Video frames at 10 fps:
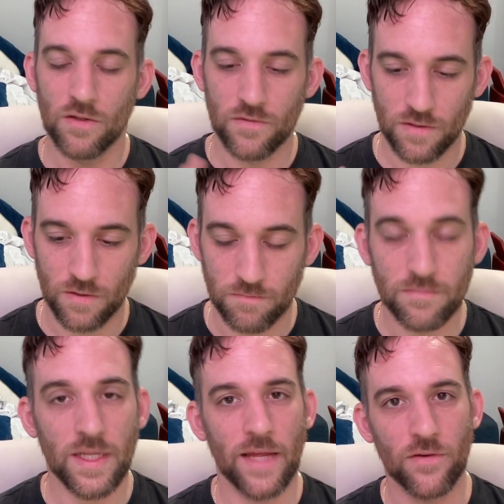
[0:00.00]
So
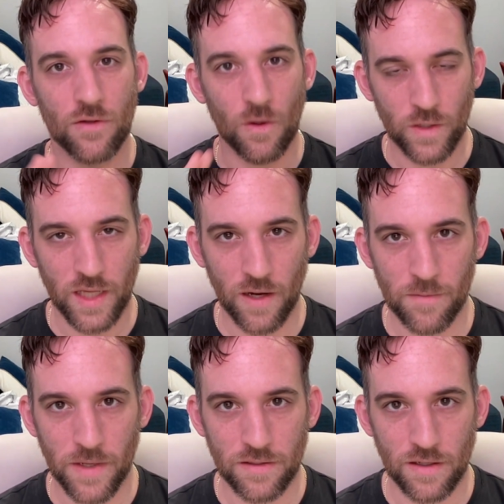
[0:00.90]
if you don't want to care
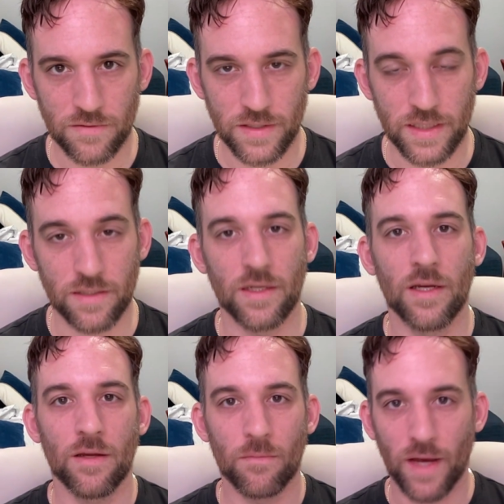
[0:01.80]
about Docker again,
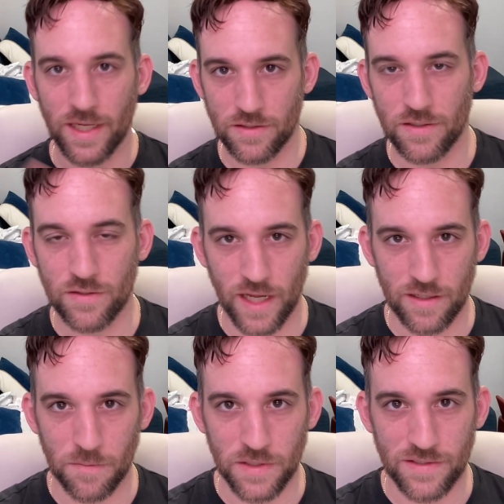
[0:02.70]
I just had a
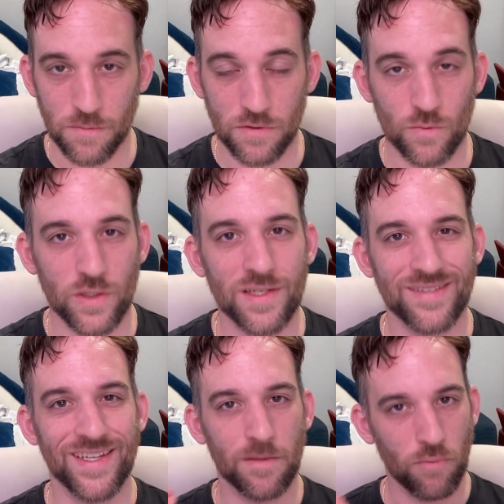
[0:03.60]
couple examples where you
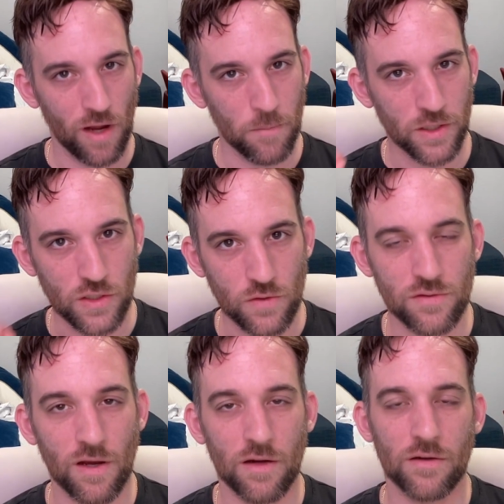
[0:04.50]
just set the property use
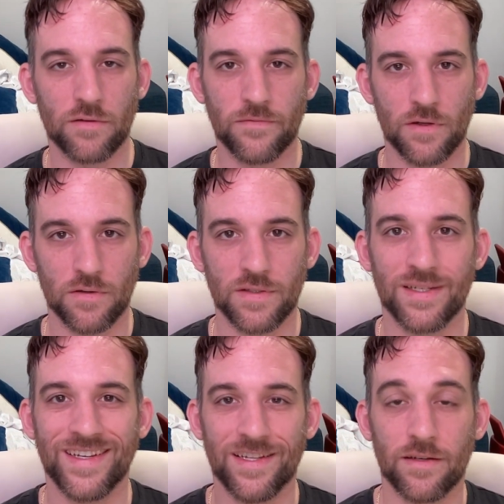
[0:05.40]
Docker to
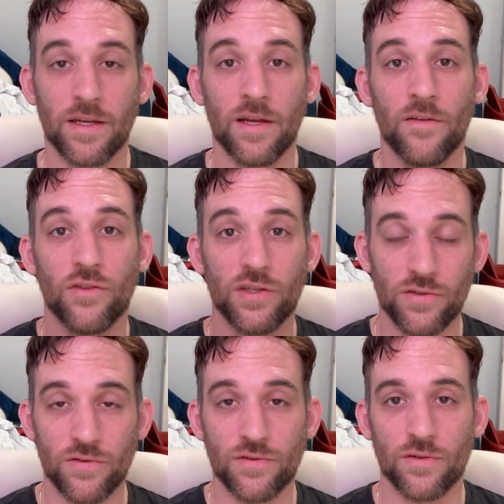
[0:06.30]
false in the
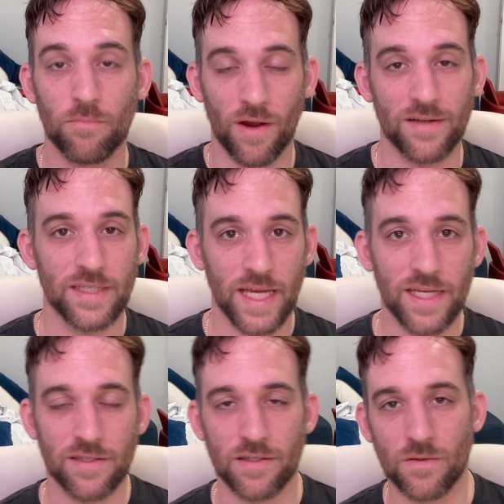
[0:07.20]
user proxy
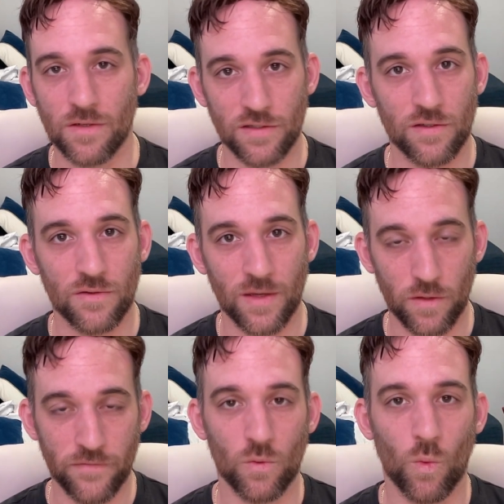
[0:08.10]
agent so
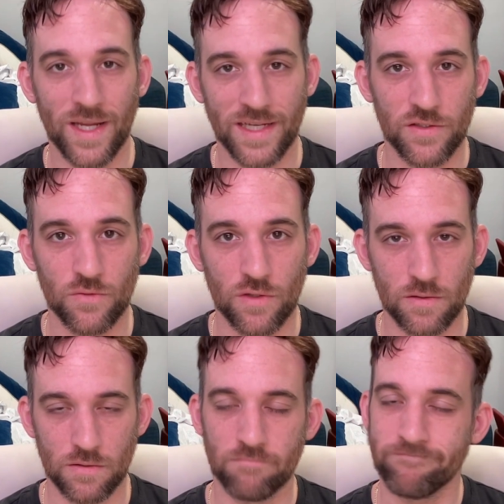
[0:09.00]
that if you want to execute
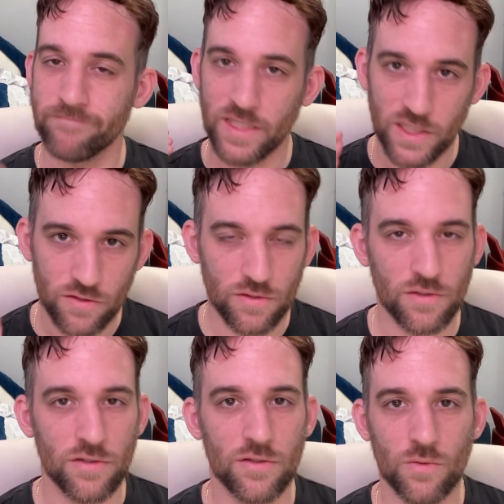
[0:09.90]
code, you
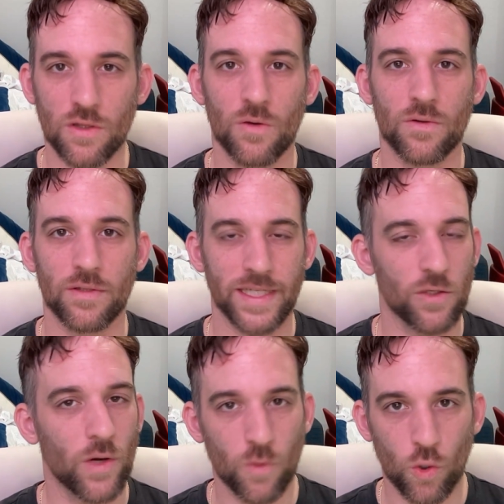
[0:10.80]
just do it locally.
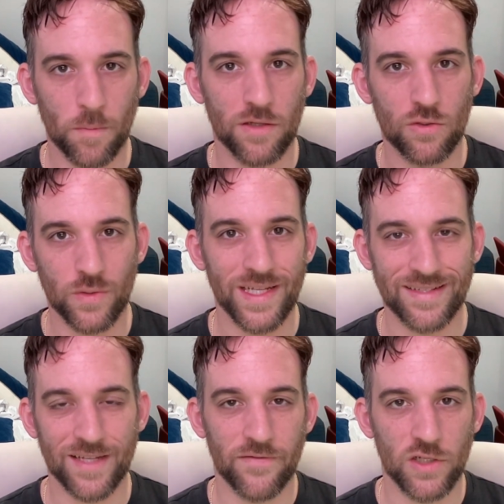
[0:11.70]
You don't have to worry about doing it
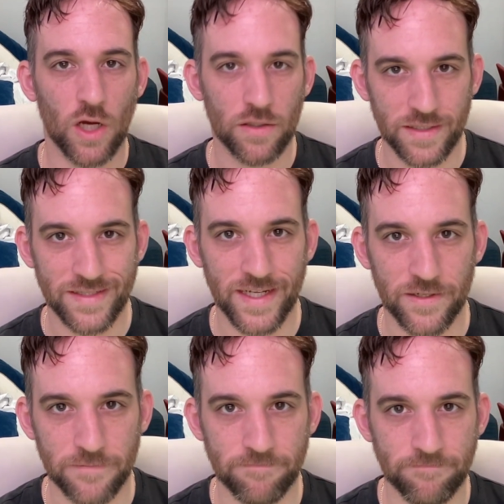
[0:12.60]
inside of a Docker container.